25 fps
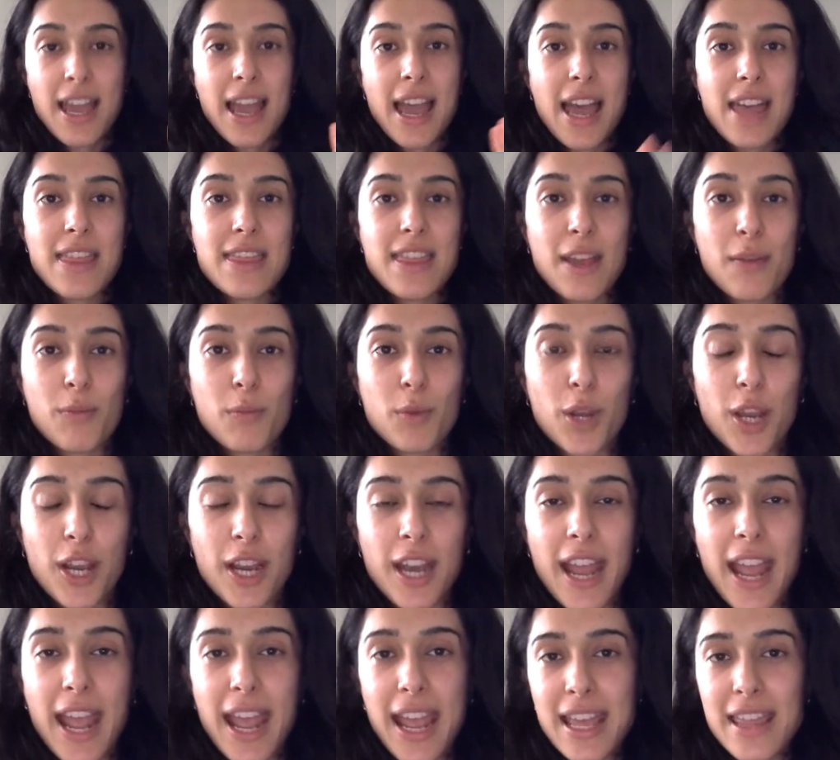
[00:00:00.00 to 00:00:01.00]
and then we're going
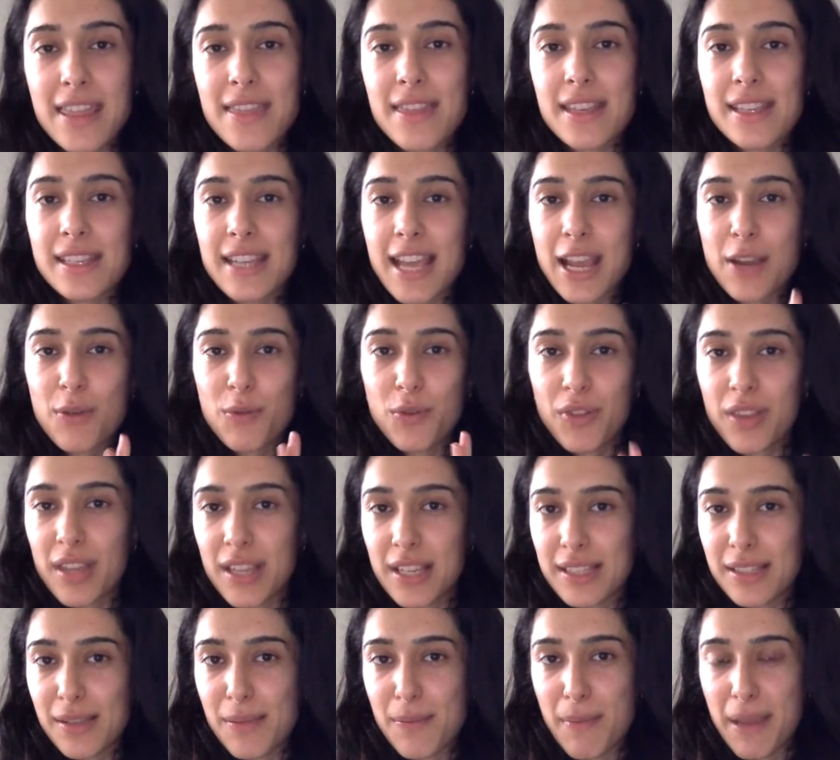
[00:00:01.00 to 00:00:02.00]
to end the day with
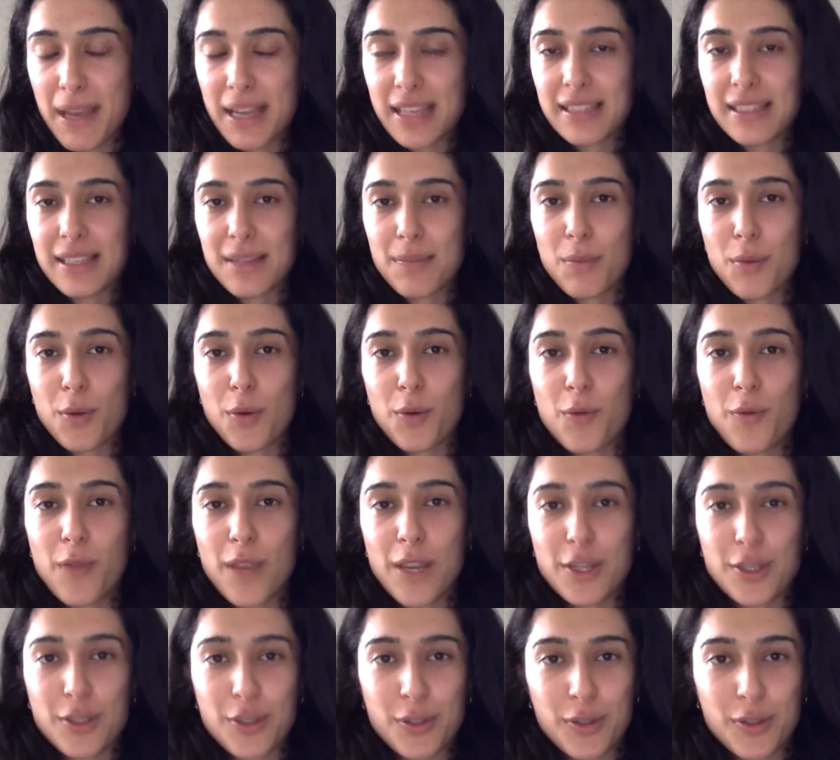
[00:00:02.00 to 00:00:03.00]
his amazing
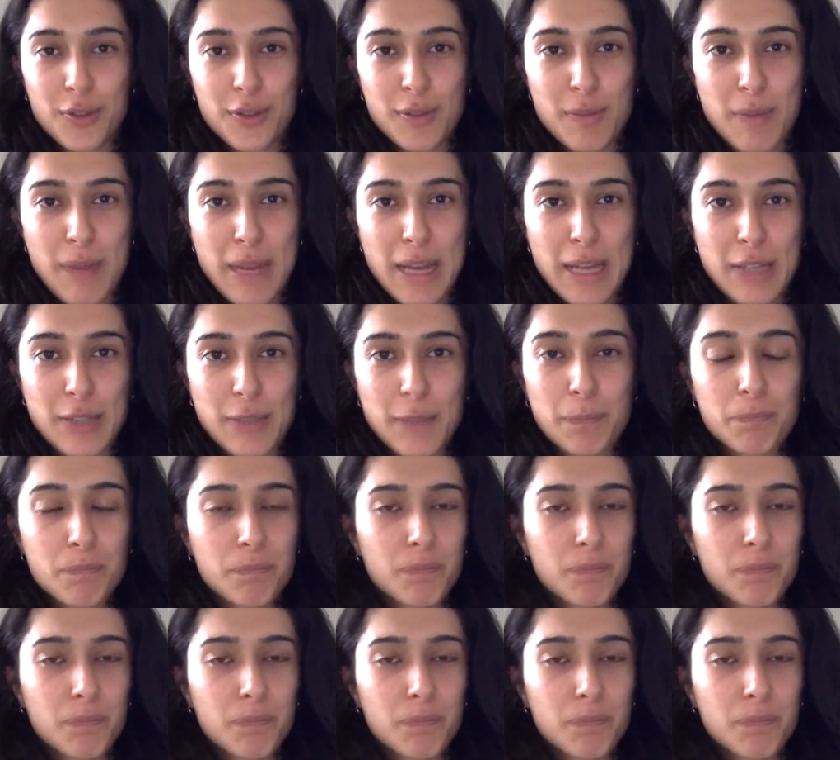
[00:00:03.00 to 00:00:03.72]
motivational speech